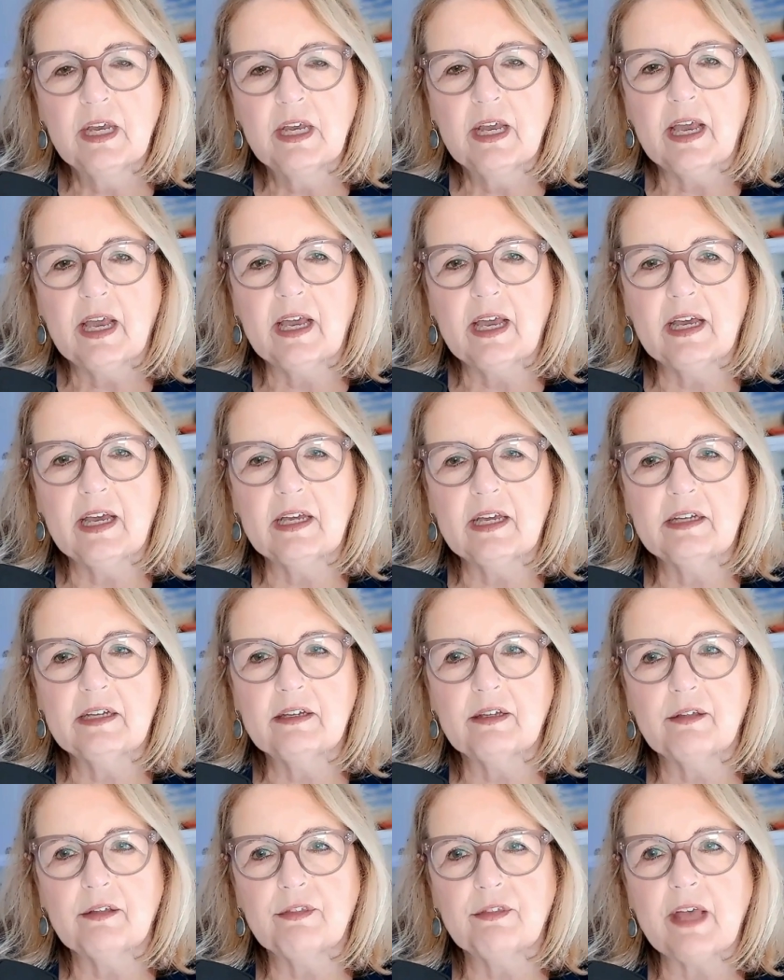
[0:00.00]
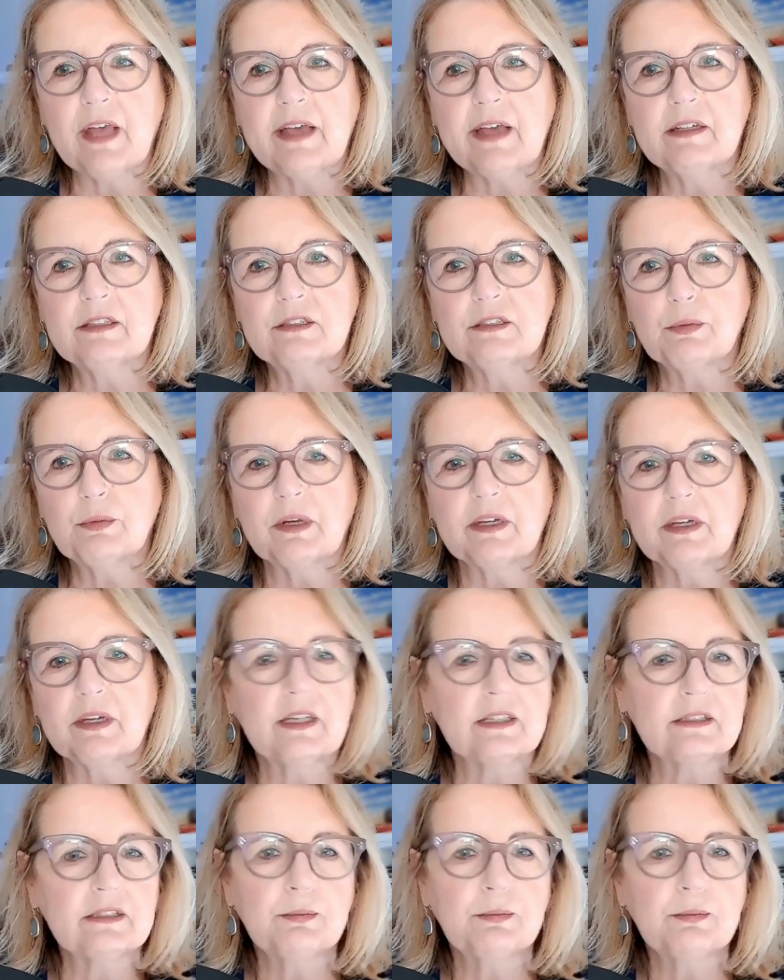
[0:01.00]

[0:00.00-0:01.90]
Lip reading: And that is what gets